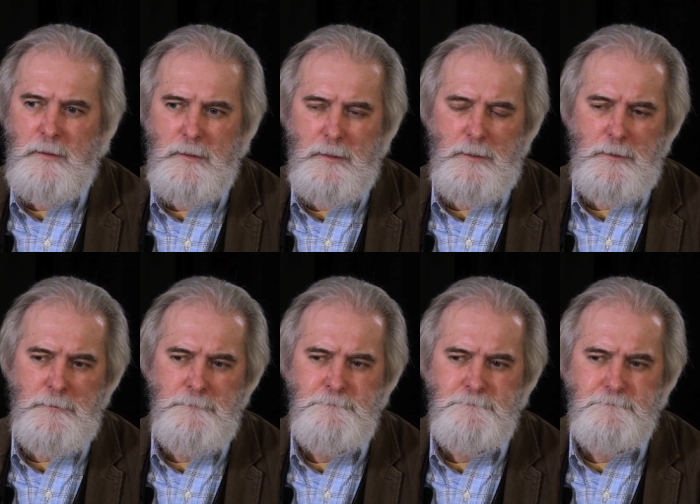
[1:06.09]

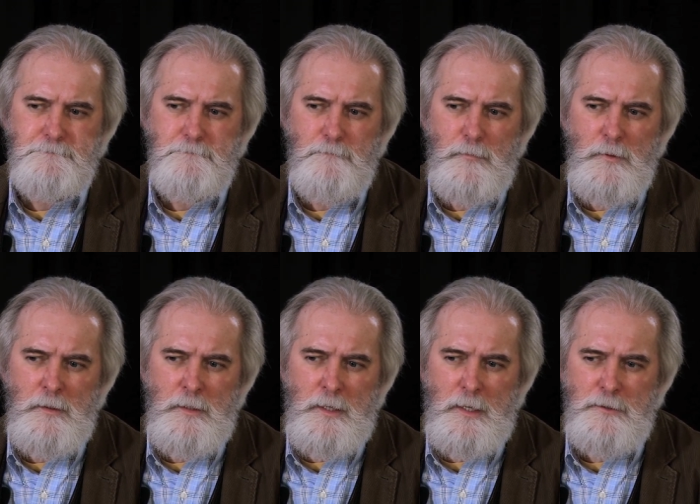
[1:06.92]
And
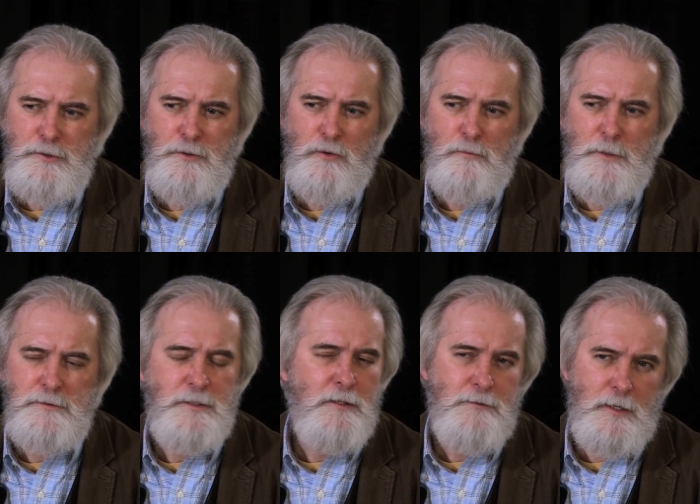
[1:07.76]
you know, about
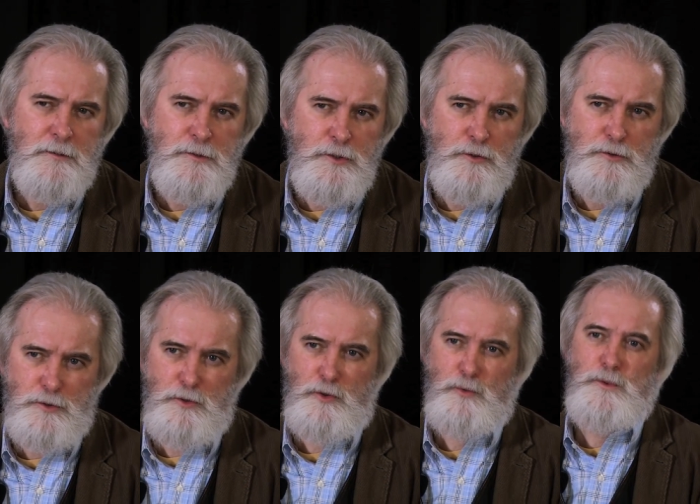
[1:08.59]
10,000 years
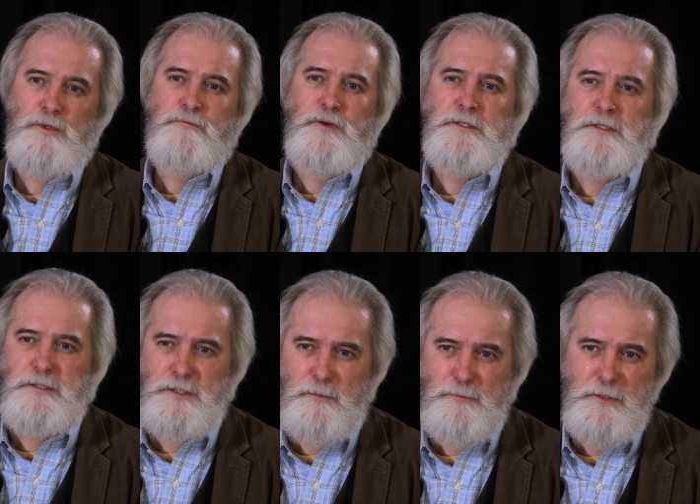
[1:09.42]
ago, we invented
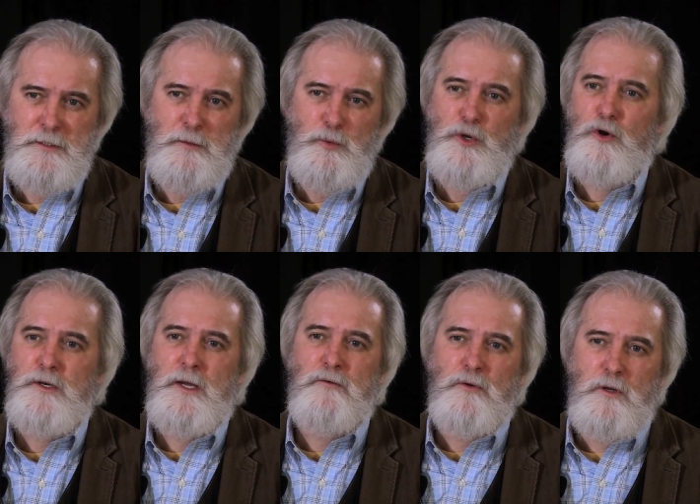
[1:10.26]
something that we called
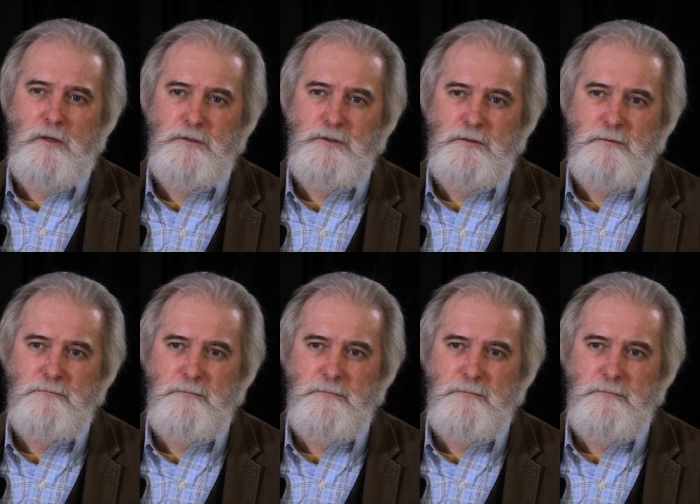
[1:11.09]
agriculture.